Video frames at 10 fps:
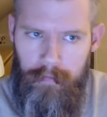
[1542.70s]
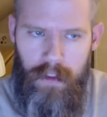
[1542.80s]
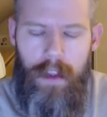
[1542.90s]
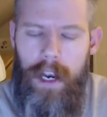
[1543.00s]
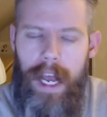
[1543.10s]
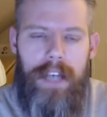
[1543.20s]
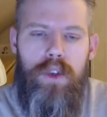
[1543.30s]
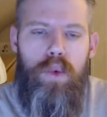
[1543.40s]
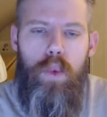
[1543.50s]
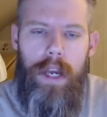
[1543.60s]

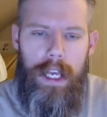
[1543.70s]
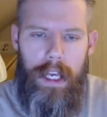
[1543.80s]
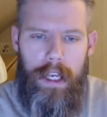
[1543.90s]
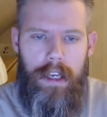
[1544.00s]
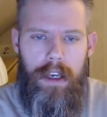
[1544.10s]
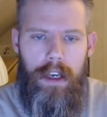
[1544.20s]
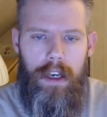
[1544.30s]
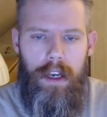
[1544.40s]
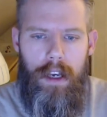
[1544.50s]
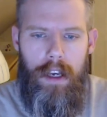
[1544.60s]
last week
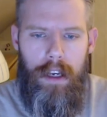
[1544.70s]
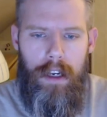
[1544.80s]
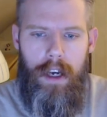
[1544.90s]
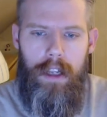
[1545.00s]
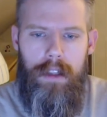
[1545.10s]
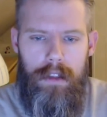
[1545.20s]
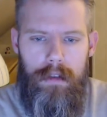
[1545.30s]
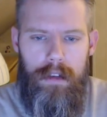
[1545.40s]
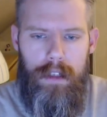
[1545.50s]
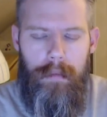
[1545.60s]
got
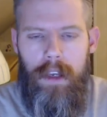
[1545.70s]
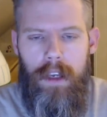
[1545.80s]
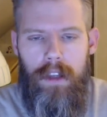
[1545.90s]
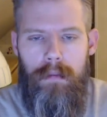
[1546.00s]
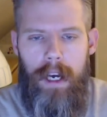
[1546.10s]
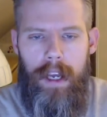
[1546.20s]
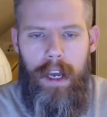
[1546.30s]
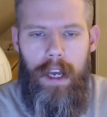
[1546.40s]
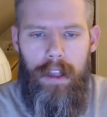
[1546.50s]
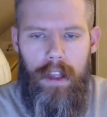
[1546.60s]
something into my
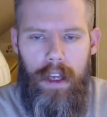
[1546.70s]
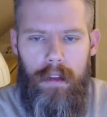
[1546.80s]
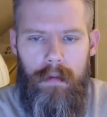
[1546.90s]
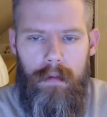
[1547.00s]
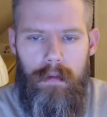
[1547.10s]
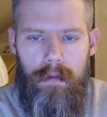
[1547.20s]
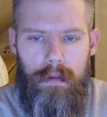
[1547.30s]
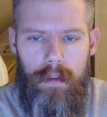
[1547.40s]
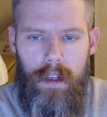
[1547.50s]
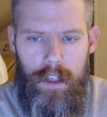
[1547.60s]
head that
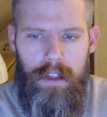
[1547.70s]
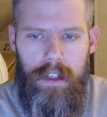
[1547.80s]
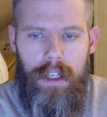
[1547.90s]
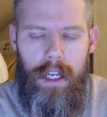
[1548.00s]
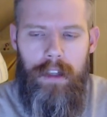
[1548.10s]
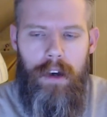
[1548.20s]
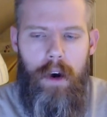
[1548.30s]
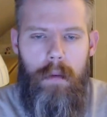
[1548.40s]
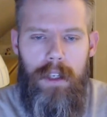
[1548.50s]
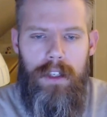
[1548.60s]
it just clicked
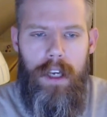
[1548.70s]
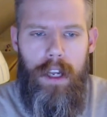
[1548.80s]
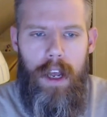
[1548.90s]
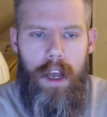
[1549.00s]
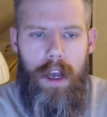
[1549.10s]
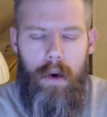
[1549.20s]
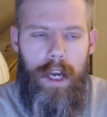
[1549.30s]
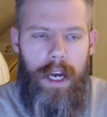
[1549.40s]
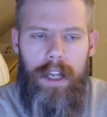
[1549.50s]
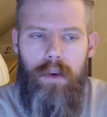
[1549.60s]
home and said, okay,
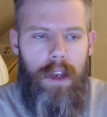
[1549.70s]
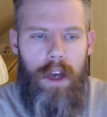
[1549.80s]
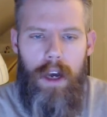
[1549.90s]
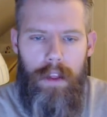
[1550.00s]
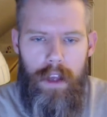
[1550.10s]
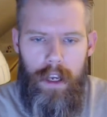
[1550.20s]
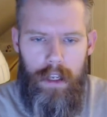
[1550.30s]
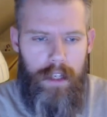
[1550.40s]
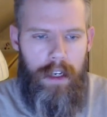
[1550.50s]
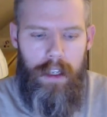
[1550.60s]
I do a lot of
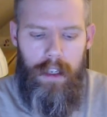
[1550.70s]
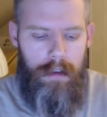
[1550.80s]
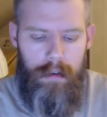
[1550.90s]
things. I'm